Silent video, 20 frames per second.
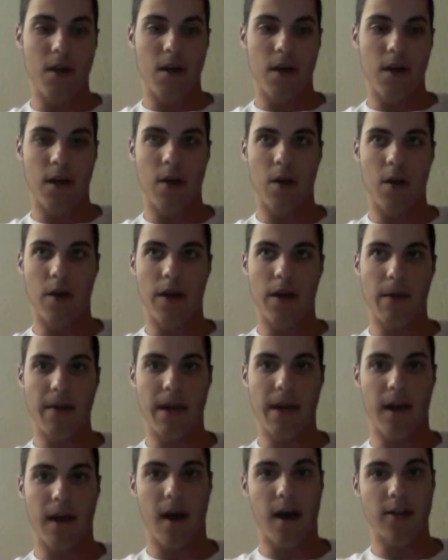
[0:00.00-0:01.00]
I know coming
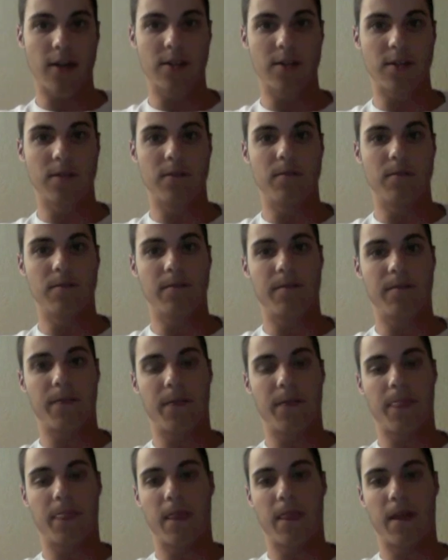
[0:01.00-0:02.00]
out of high school,
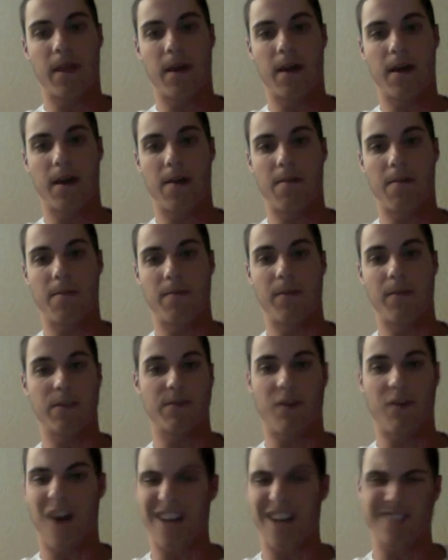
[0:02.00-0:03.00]
um, first of
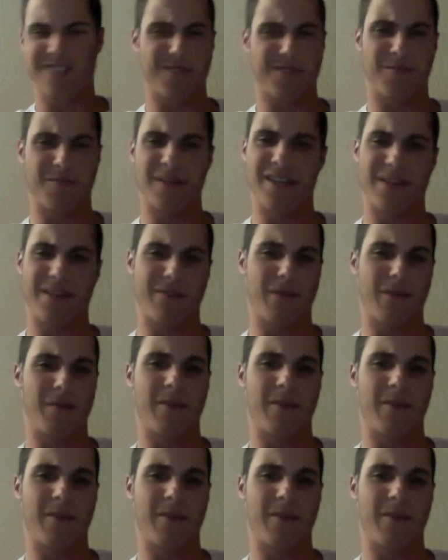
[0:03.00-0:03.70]
all, high school's completely different.